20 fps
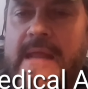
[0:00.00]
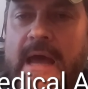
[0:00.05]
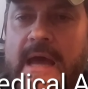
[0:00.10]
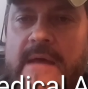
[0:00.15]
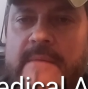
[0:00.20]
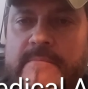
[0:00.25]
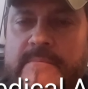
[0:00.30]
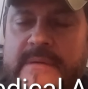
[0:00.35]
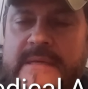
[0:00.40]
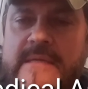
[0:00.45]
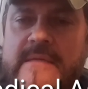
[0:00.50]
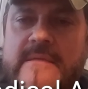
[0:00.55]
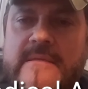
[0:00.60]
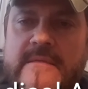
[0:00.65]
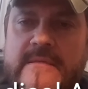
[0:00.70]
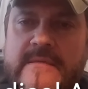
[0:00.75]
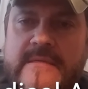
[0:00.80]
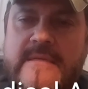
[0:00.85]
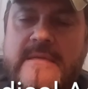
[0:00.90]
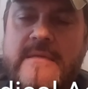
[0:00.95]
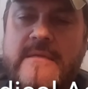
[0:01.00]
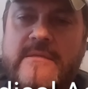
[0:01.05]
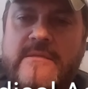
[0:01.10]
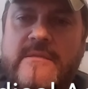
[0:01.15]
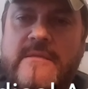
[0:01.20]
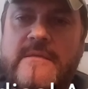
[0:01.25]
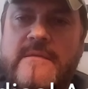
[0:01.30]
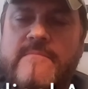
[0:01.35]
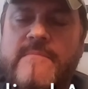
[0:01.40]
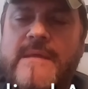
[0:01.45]
not be
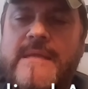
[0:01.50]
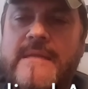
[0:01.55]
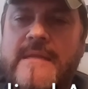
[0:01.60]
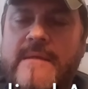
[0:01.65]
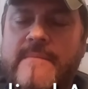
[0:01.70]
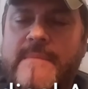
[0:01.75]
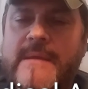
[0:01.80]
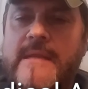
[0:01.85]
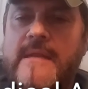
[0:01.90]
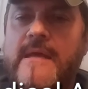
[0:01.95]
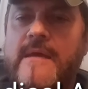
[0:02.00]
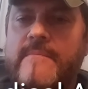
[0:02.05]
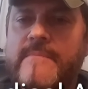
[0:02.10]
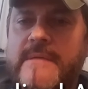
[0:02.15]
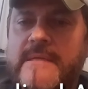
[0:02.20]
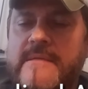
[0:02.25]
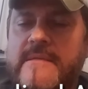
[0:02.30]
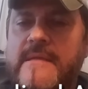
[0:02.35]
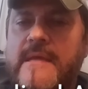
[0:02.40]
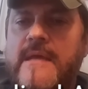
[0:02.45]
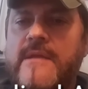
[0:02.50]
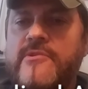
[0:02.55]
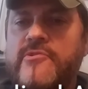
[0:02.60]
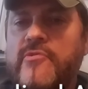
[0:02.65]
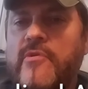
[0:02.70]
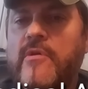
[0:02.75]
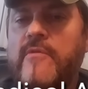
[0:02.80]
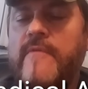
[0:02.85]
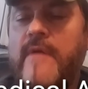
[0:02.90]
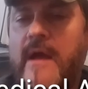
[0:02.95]
deceased. The inmate may not be dead.
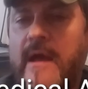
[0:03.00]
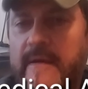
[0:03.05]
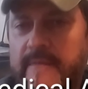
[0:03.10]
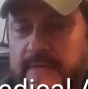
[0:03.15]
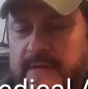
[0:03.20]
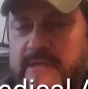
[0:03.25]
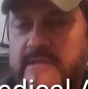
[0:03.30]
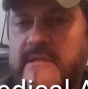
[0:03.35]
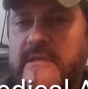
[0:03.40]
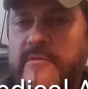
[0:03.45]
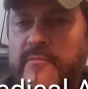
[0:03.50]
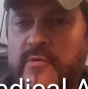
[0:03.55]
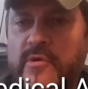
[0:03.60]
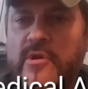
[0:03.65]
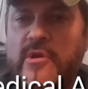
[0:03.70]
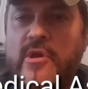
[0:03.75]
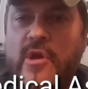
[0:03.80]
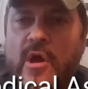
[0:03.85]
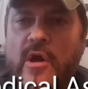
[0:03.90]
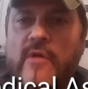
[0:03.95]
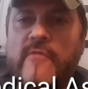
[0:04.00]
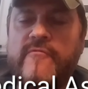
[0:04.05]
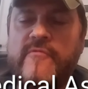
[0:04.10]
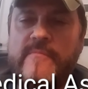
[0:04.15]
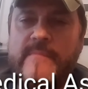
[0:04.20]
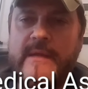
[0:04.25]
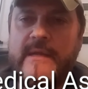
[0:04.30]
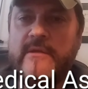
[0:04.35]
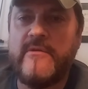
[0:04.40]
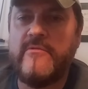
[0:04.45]
So obviously, we're going to call
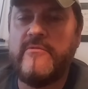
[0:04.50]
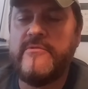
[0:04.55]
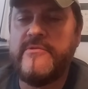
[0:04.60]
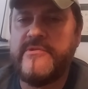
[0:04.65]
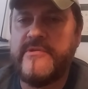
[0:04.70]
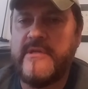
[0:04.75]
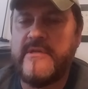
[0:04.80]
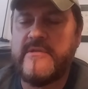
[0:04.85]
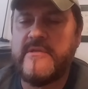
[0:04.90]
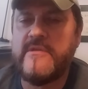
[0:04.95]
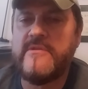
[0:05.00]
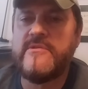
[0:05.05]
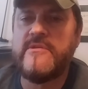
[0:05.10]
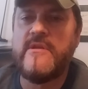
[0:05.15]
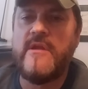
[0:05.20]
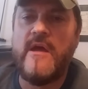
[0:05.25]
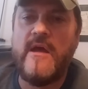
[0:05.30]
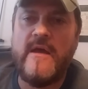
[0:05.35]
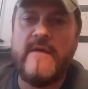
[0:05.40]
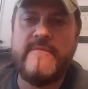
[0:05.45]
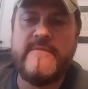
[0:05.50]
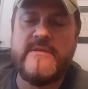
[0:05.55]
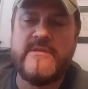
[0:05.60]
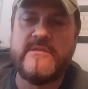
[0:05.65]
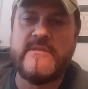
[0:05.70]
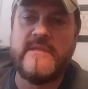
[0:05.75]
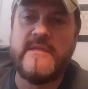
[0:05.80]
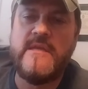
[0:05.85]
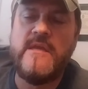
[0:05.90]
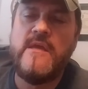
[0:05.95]
for medical assistance. And
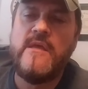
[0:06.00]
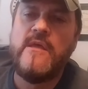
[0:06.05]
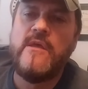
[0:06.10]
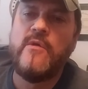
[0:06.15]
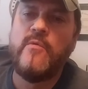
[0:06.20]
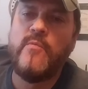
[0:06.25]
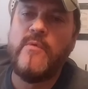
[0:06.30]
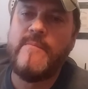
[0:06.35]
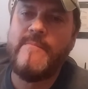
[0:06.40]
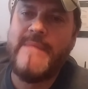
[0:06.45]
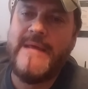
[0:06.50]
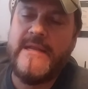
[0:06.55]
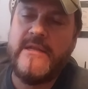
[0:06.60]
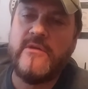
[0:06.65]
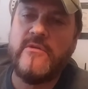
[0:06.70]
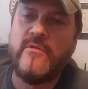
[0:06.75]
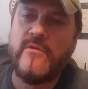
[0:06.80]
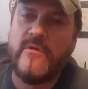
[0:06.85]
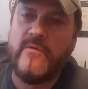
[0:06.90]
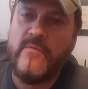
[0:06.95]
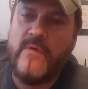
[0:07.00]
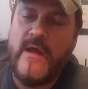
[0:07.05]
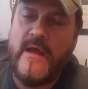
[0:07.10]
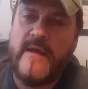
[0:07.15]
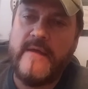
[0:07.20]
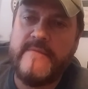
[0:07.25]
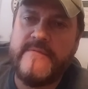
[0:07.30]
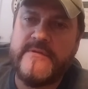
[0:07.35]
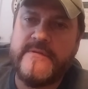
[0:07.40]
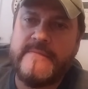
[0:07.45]
obviously, when medical
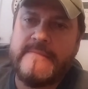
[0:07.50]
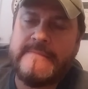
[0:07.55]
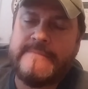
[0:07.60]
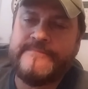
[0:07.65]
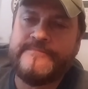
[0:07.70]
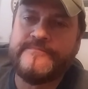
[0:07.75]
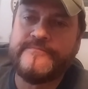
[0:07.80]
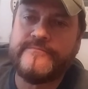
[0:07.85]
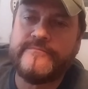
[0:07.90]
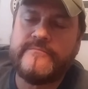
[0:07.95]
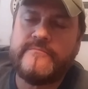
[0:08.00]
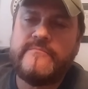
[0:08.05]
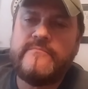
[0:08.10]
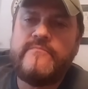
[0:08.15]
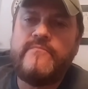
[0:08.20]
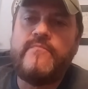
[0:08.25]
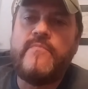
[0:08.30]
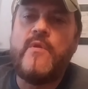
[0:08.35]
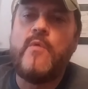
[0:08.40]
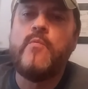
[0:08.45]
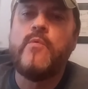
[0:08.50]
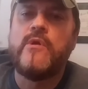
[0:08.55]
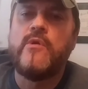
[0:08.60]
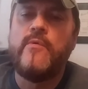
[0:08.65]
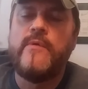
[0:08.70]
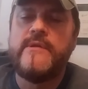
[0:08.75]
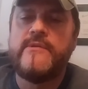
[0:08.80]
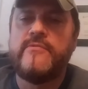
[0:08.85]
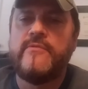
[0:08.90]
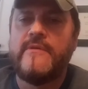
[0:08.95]
arrives, we're
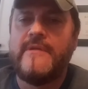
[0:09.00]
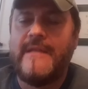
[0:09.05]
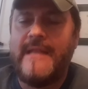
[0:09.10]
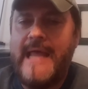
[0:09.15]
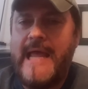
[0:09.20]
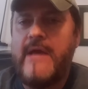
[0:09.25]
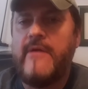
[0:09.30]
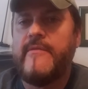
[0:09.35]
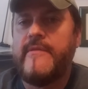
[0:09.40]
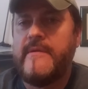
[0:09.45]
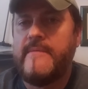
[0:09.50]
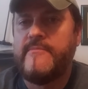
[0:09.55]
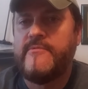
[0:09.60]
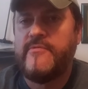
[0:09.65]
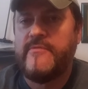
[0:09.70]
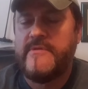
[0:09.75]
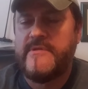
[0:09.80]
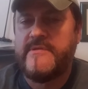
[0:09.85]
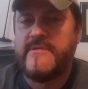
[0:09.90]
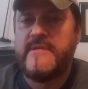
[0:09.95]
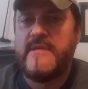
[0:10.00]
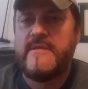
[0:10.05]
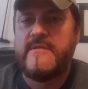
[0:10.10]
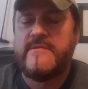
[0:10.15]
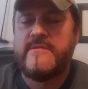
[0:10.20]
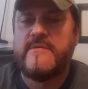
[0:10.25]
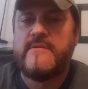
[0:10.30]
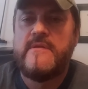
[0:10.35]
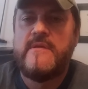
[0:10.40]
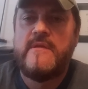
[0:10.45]
going to allow them to
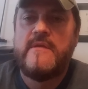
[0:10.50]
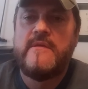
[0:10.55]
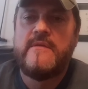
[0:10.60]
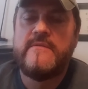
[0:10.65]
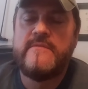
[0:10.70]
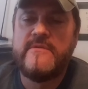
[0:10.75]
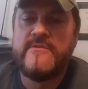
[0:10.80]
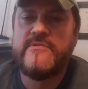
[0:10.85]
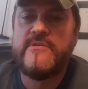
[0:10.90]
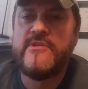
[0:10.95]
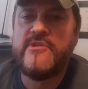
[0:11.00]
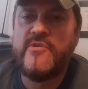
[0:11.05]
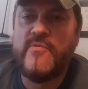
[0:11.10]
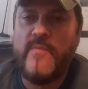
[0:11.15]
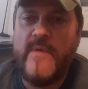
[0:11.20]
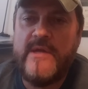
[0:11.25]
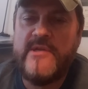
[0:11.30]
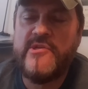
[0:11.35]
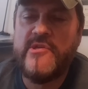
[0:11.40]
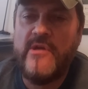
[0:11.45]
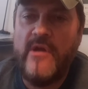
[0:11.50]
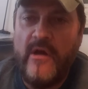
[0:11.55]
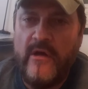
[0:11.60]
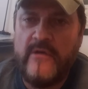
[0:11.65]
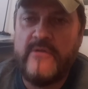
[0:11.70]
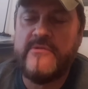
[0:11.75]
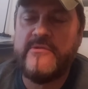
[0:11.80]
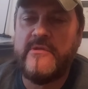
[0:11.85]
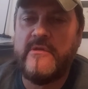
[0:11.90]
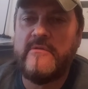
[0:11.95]
assess the situation
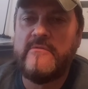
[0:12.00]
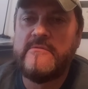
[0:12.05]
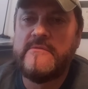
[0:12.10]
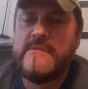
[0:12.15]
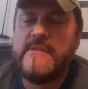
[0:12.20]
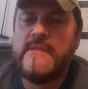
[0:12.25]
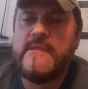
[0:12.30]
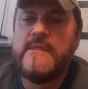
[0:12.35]
also